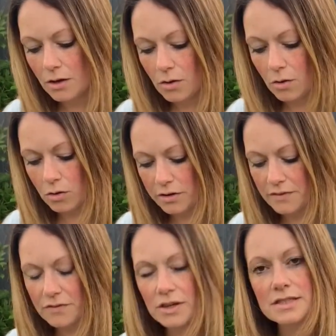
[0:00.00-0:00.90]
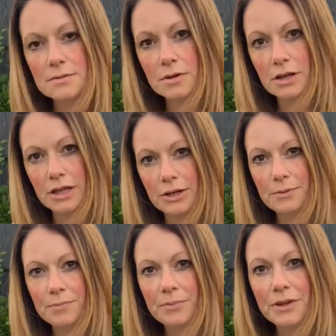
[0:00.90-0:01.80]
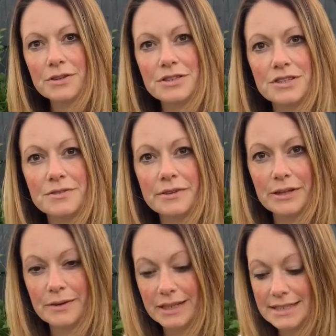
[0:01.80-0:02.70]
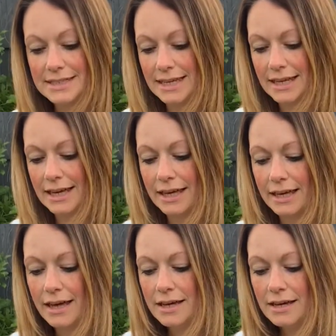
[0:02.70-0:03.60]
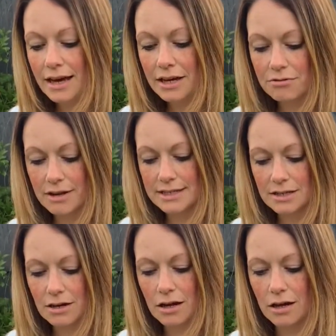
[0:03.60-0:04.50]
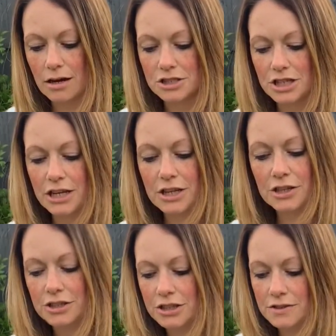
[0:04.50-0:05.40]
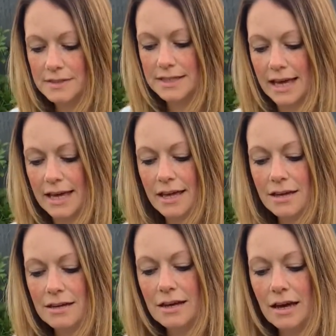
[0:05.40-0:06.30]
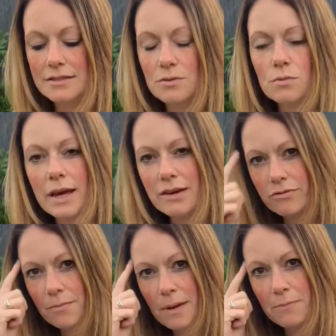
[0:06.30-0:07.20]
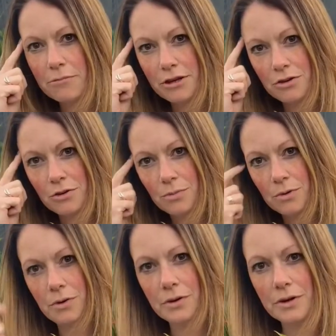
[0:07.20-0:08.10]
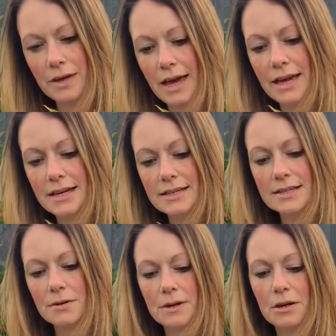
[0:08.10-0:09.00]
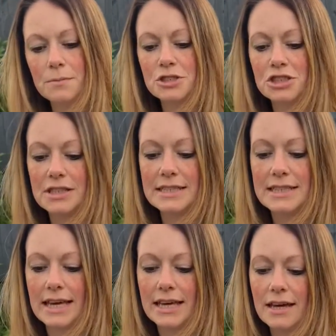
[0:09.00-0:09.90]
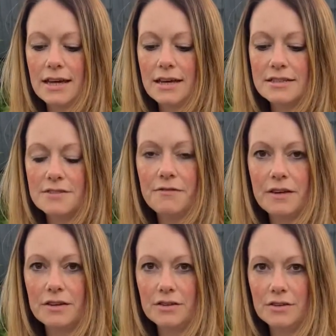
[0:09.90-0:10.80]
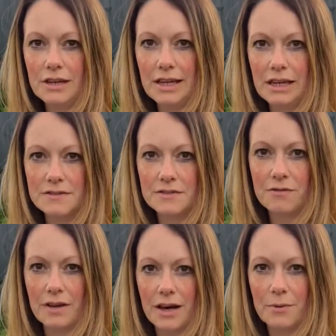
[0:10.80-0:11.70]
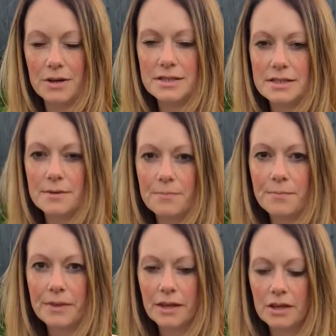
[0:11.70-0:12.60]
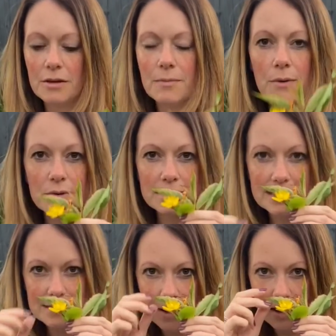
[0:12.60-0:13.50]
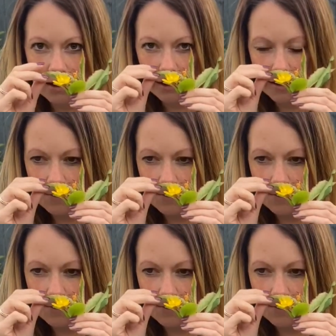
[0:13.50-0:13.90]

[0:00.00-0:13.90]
Or if you've got some glue, you could do some gluing and sticking and create a collage, and you can use it as a way of remembering your walk, okay? So it'll be an opportunity to feel your leaves and flowers. You might want to smell them,